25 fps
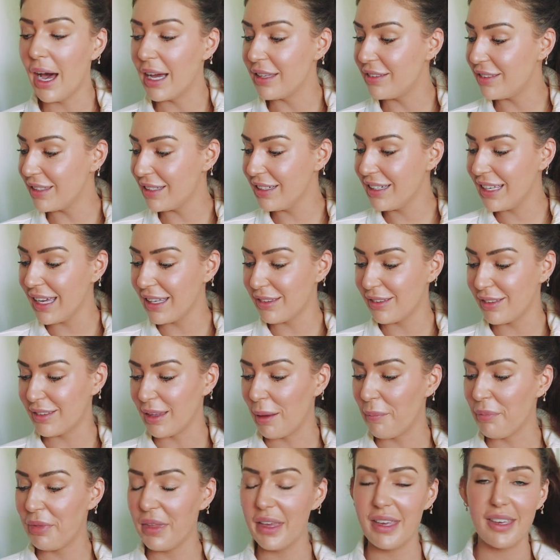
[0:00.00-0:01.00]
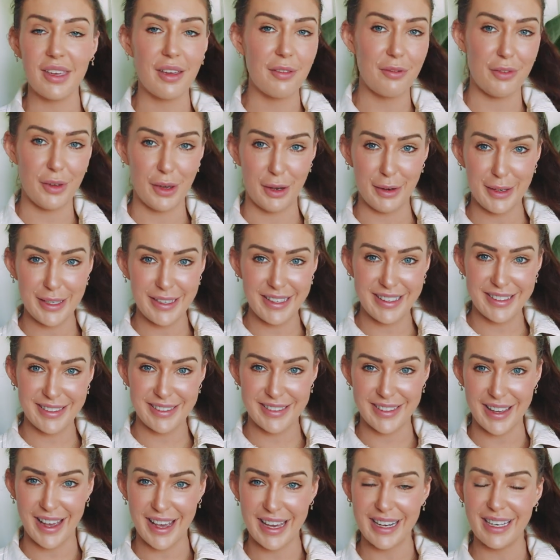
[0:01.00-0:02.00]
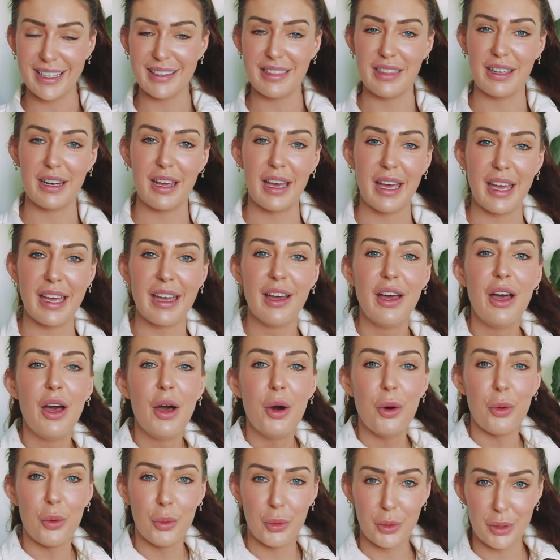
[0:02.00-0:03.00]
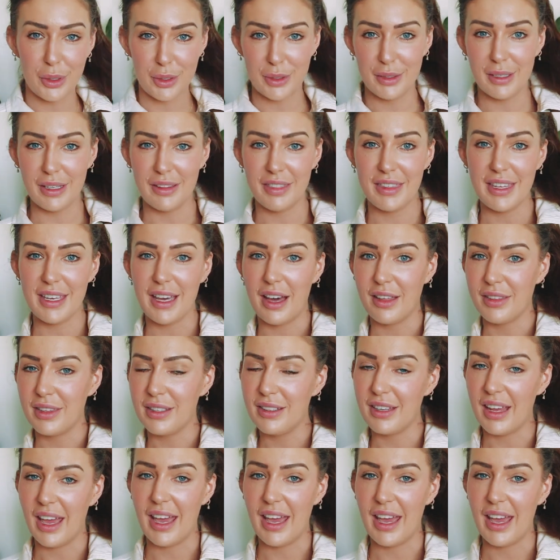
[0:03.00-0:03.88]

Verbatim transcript: I did get something very exciting that I ordered the other